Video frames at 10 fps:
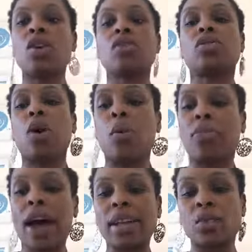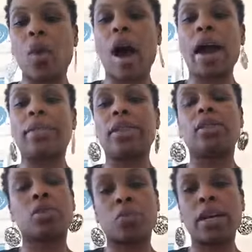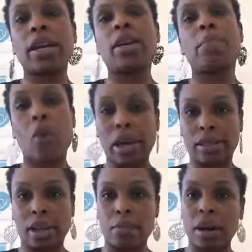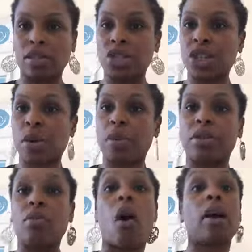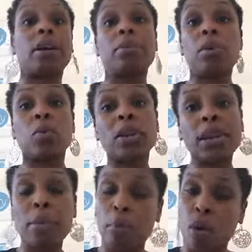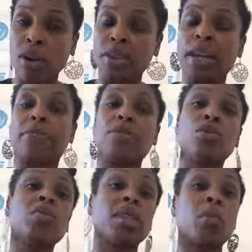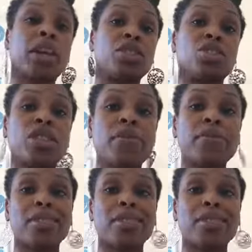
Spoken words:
So that's why these 3 points that I'm about to share with you are going to be really important if you really want to shift